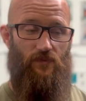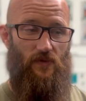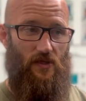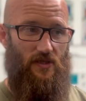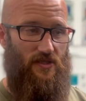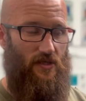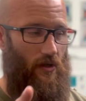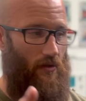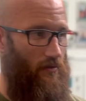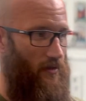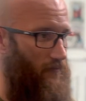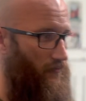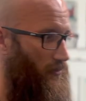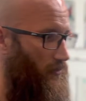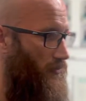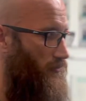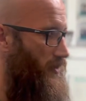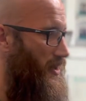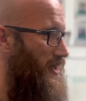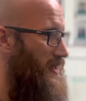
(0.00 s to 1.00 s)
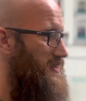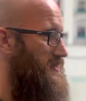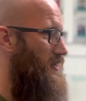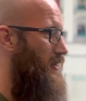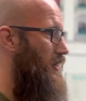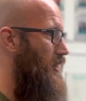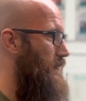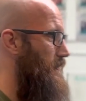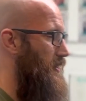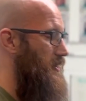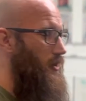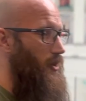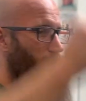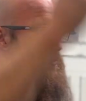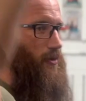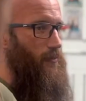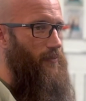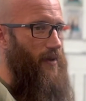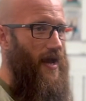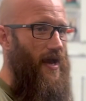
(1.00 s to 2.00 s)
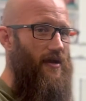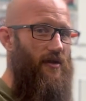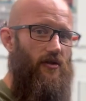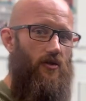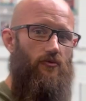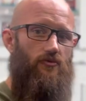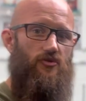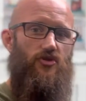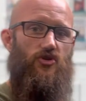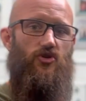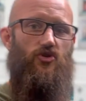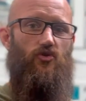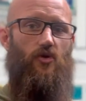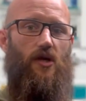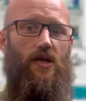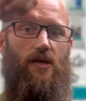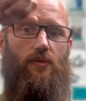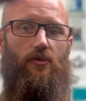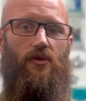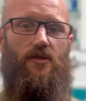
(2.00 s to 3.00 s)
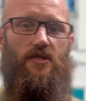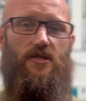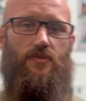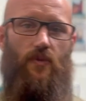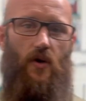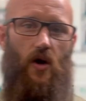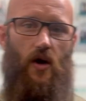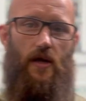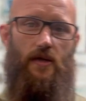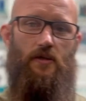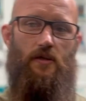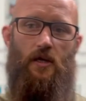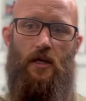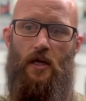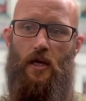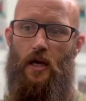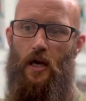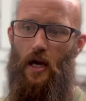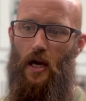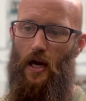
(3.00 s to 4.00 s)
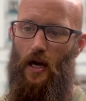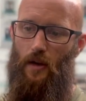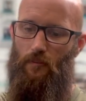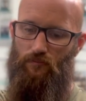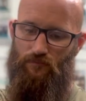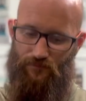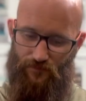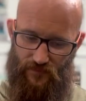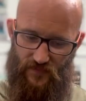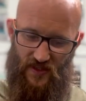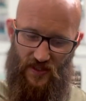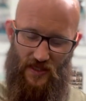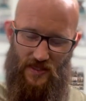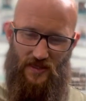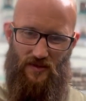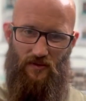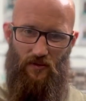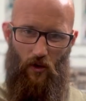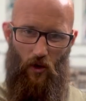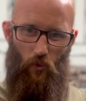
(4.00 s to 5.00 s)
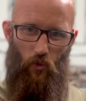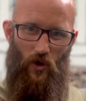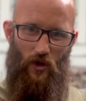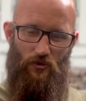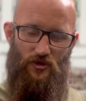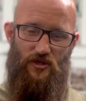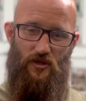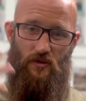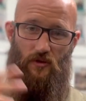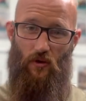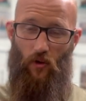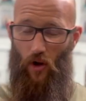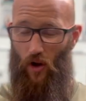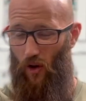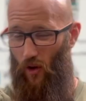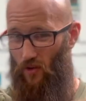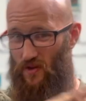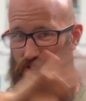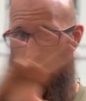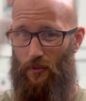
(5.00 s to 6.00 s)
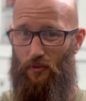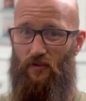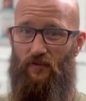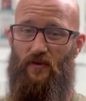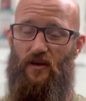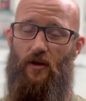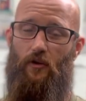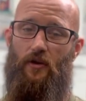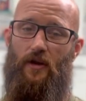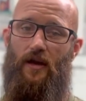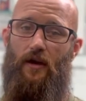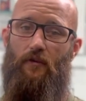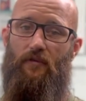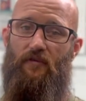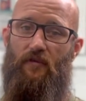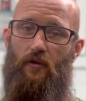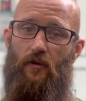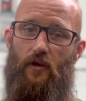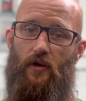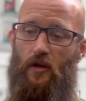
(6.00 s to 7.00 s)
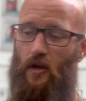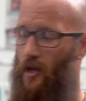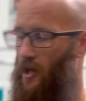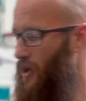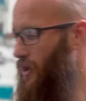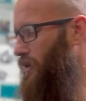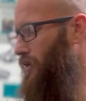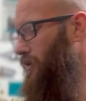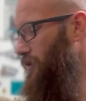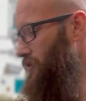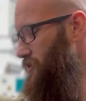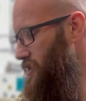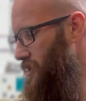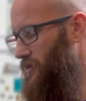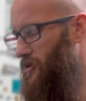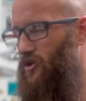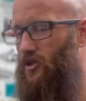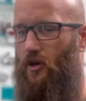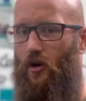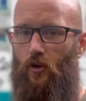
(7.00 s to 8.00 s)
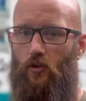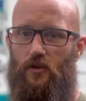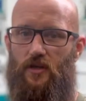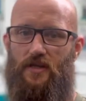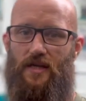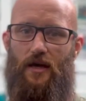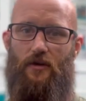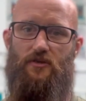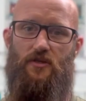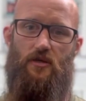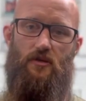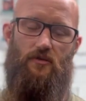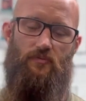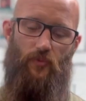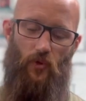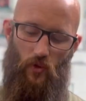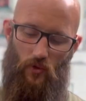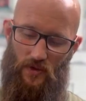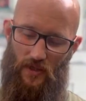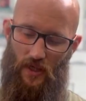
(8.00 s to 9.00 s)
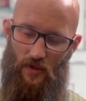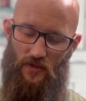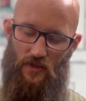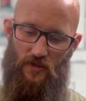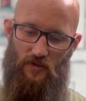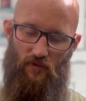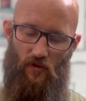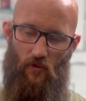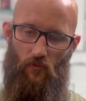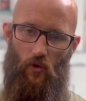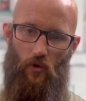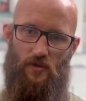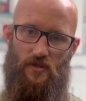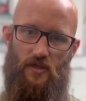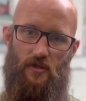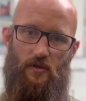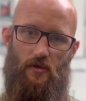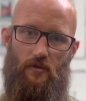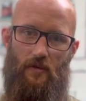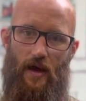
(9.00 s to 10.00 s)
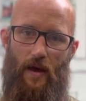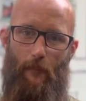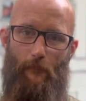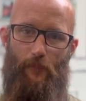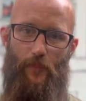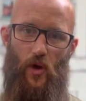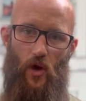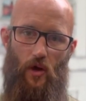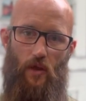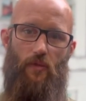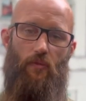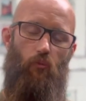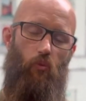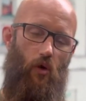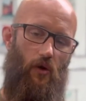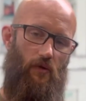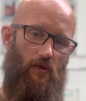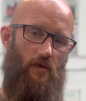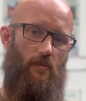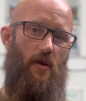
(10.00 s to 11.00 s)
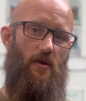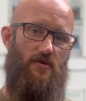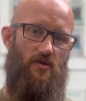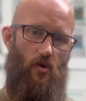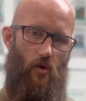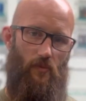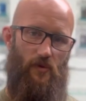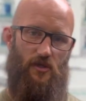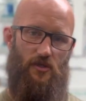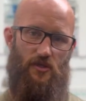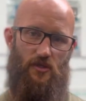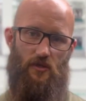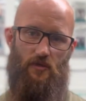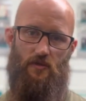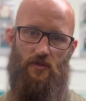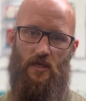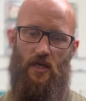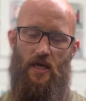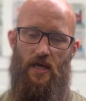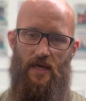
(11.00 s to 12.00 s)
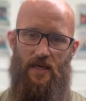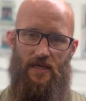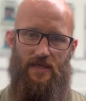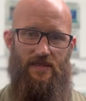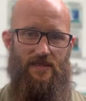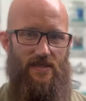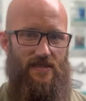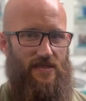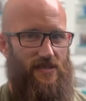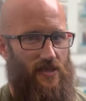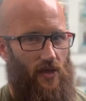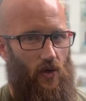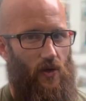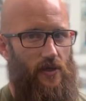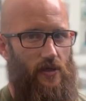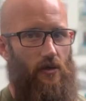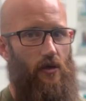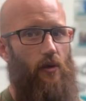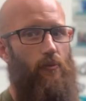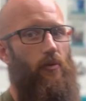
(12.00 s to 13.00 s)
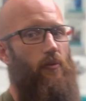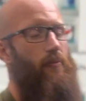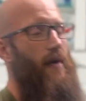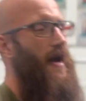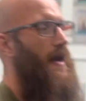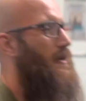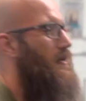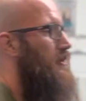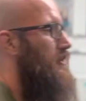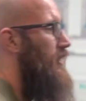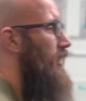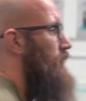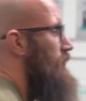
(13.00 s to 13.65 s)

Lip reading: So if you were really tight in that upper back and you were struggling with the spine, I will do a whole separate video on how to like loosen the shoulders, how to use balls, how to use foam rollers to do that. But one of the most common issues is this tight upper back. Okay, and we